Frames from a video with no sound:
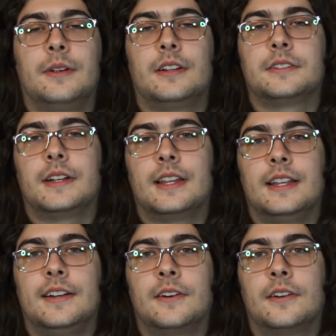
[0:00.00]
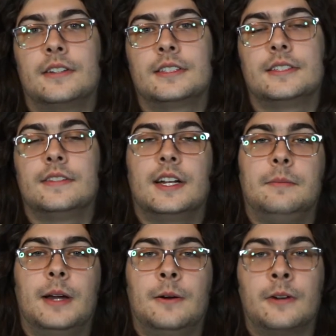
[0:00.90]
we also get the Harness
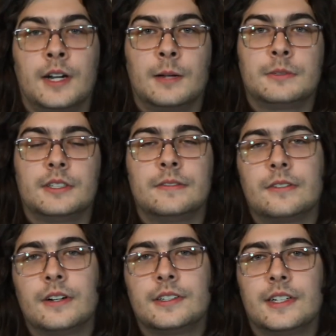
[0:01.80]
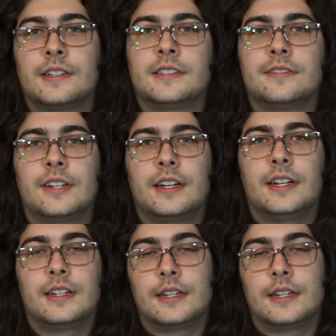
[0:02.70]
Divine Power option for our Channel Divinity,